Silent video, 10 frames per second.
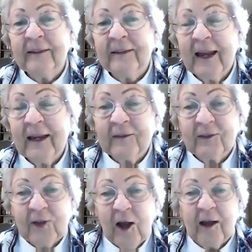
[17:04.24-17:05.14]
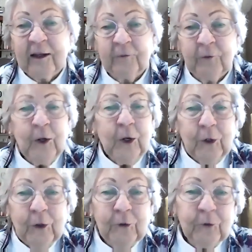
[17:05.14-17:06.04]
and take stock of
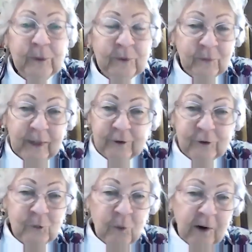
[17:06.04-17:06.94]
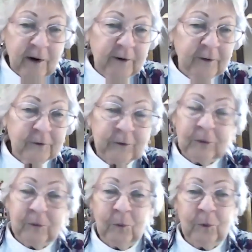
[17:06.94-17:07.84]
who and what you are to
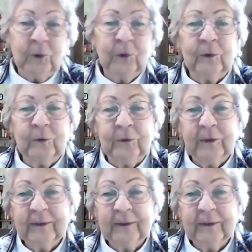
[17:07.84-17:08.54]
the world.